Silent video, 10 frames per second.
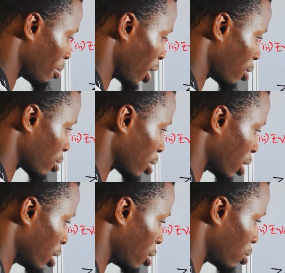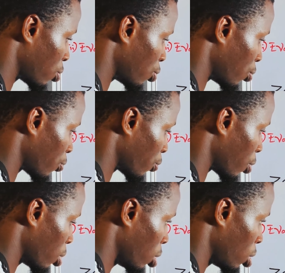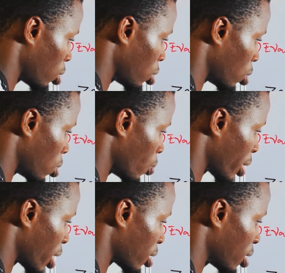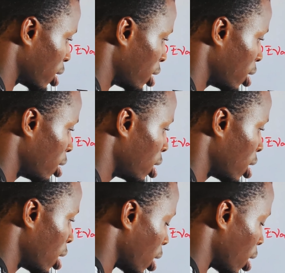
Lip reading: minus 324. So we can see